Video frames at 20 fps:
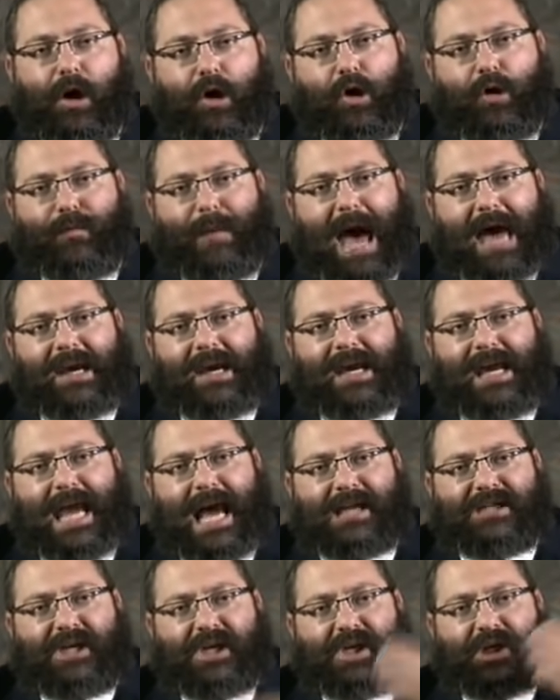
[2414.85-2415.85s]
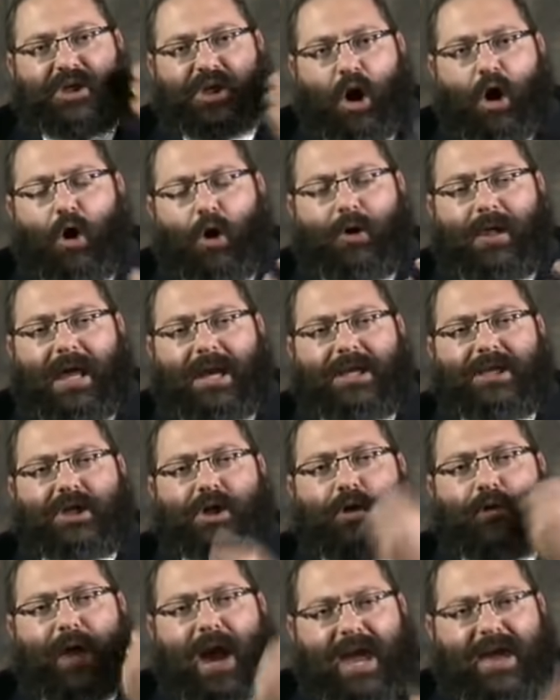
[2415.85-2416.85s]
Humanity has a soul and it's
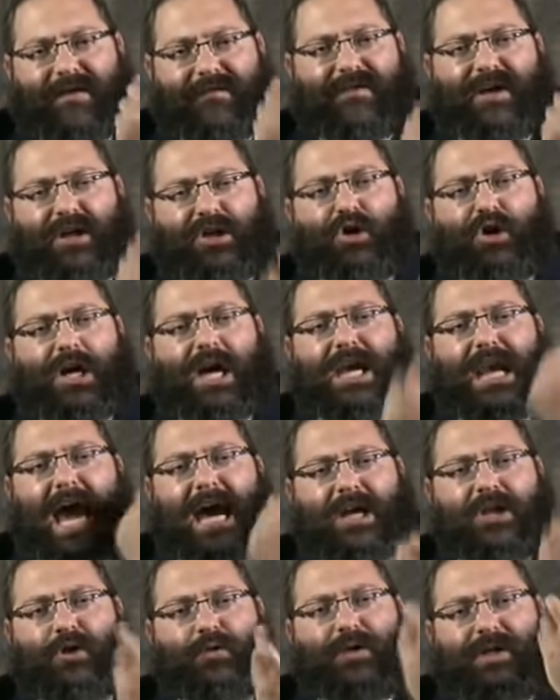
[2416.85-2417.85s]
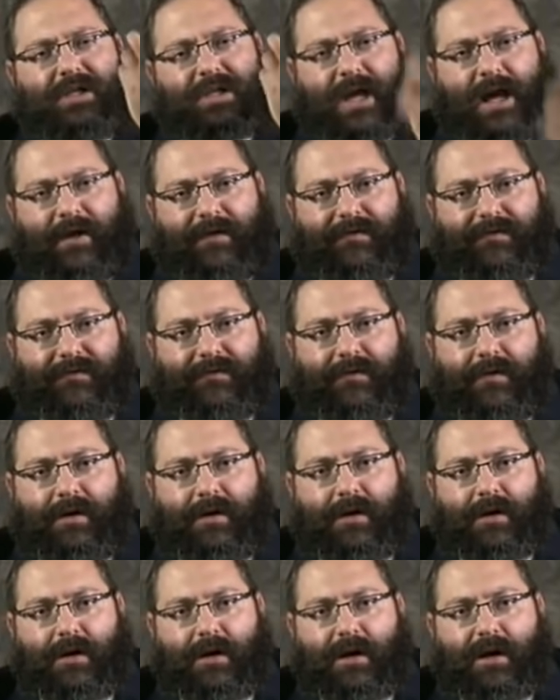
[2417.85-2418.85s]
craving to connect to itself.
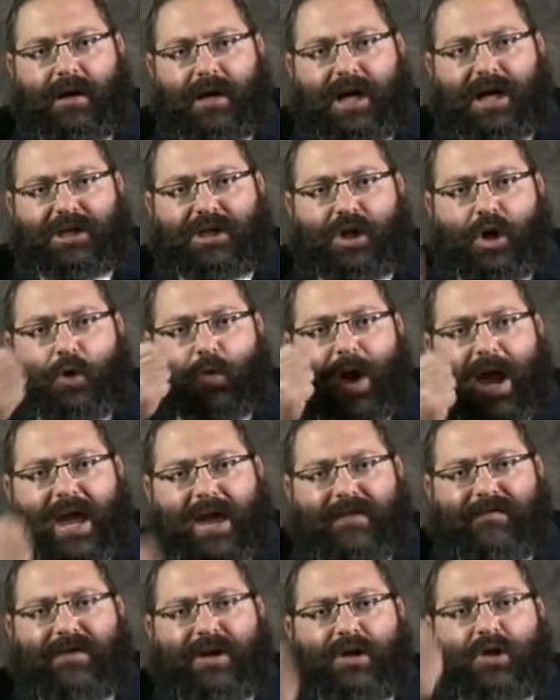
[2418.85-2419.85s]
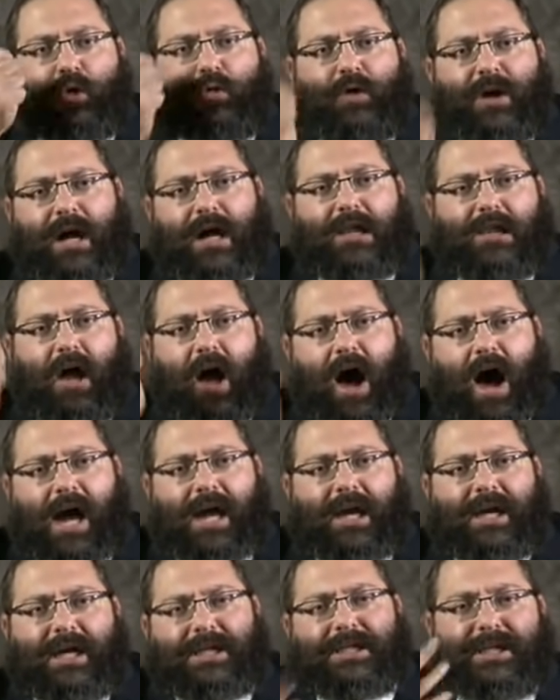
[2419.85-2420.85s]
It's craving to
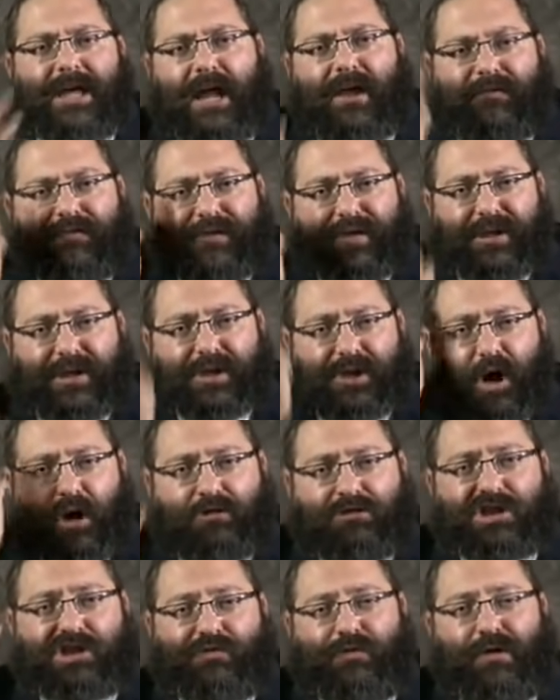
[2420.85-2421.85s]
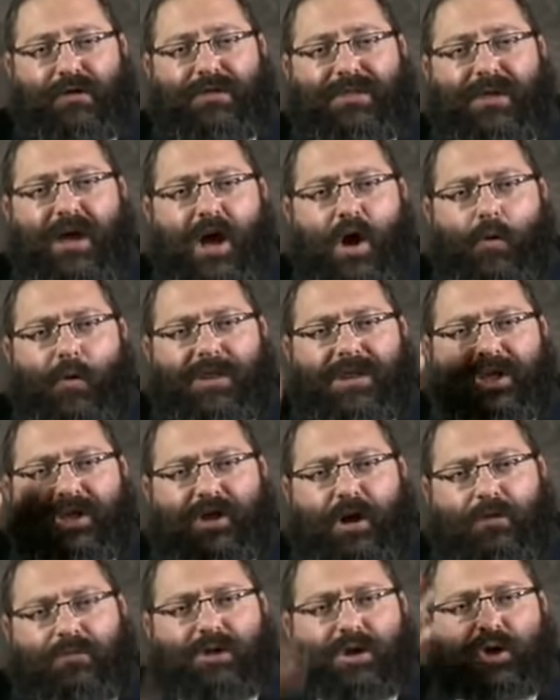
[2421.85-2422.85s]
realign itself with its own truth, with
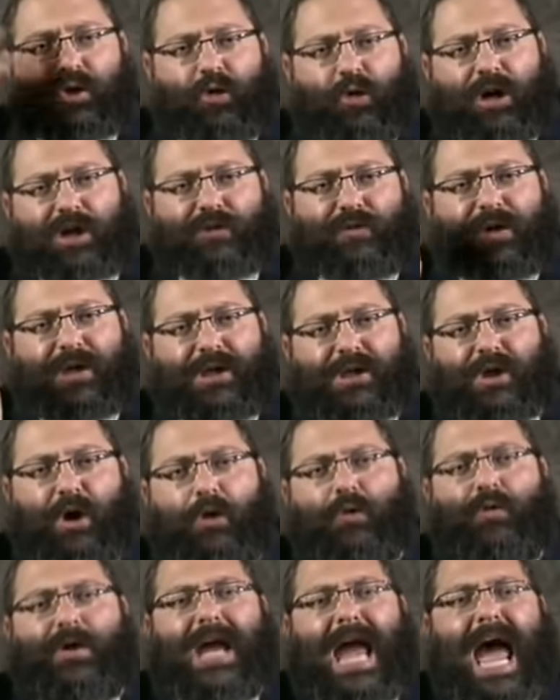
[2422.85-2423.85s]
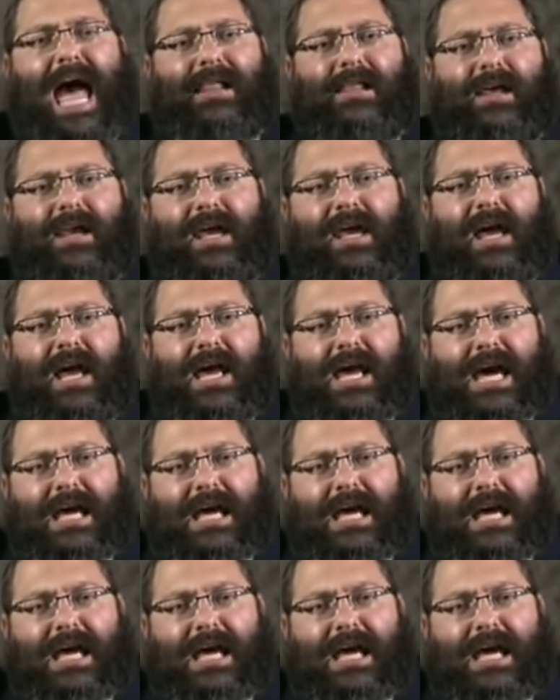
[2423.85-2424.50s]
its own source, with its own reality.